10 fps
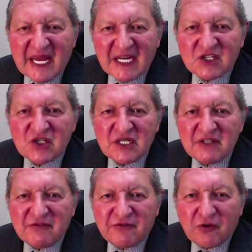actually
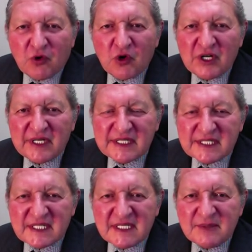fallen
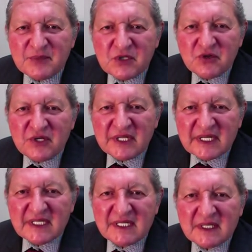asleep during
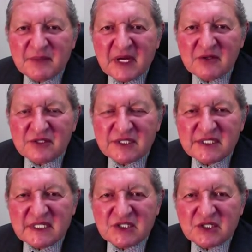the hypnosis
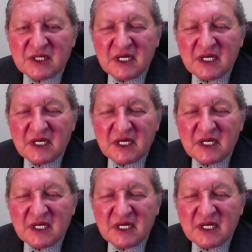session,